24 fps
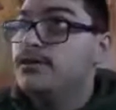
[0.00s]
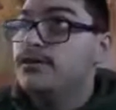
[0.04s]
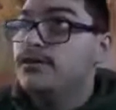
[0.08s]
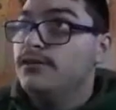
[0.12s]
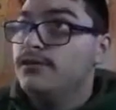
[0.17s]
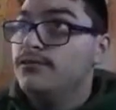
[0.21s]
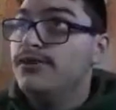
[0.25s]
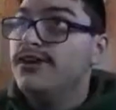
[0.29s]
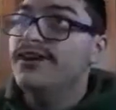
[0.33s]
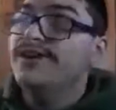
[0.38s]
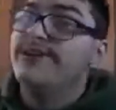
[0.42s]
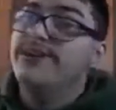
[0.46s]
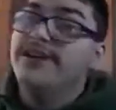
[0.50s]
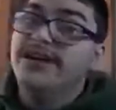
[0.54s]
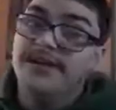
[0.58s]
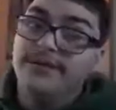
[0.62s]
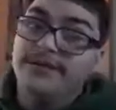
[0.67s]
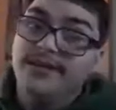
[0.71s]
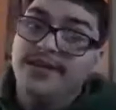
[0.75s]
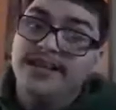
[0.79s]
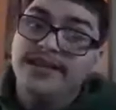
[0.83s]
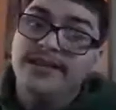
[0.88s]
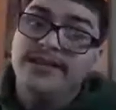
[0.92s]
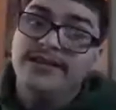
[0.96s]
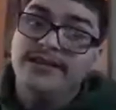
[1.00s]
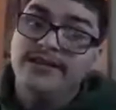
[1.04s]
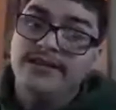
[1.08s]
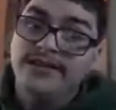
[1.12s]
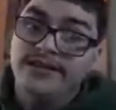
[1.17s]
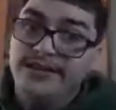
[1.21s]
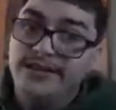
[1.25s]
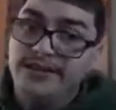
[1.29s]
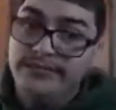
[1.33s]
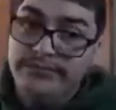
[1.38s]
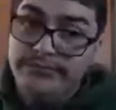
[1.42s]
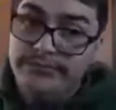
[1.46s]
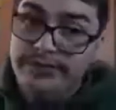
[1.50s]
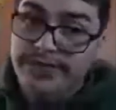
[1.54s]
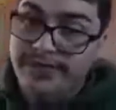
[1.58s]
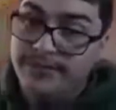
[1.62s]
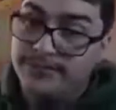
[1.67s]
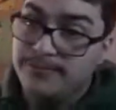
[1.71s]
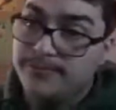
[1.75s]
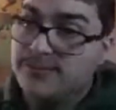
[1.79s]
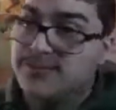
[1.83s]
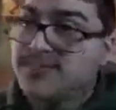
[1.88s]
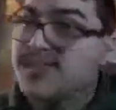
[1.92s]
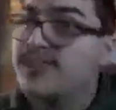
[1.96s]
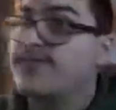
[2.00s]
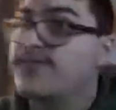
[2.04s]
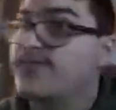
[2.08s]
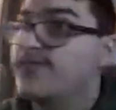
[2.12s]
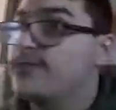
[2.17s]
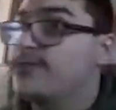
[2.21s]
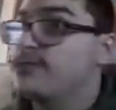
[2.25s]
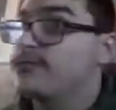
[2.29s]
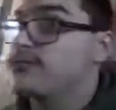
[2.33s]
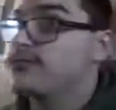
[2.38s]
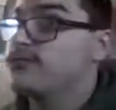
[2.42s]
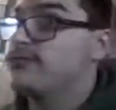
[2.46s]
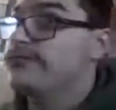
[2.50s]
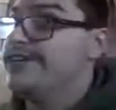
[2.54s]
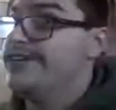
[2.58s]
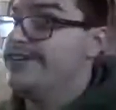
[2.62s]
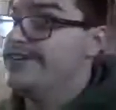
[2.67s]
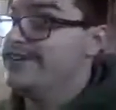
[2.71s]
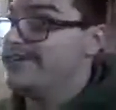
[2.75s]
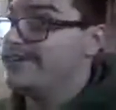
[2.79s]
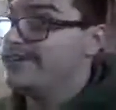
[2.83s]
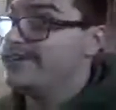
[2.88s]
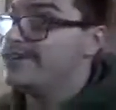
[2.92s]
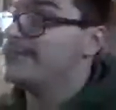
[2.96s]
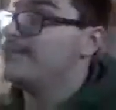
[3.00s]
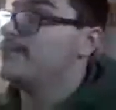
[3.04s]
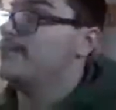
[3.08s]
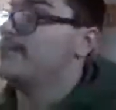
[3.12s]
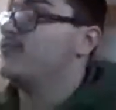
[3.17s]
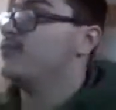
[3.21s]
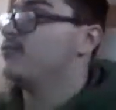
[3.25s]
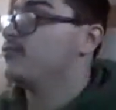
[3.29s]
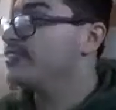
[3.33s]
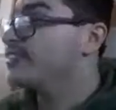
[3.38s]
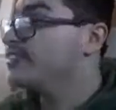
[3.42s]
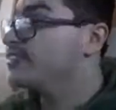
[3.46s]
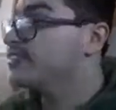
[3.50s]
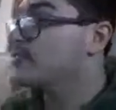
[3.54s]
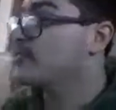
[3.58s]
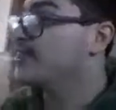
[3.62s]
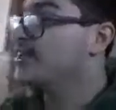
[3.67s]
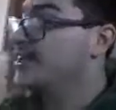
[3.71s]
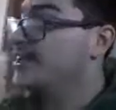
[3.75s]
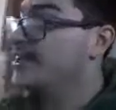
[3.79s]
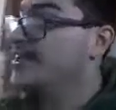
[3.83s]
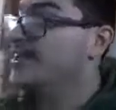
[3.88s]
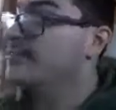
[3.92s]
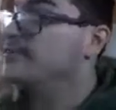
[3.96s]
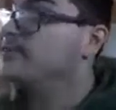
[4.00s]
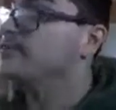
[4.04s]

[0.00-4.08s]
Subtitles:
Where I'm at, I'm suffering through a freeze right now,